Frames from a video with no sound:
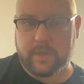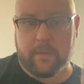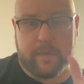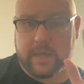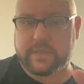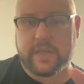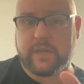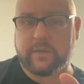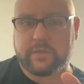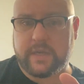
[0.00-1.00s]
I'm not saying
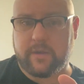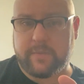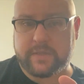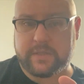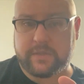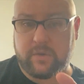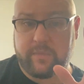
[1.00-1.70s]
don't take your business to them.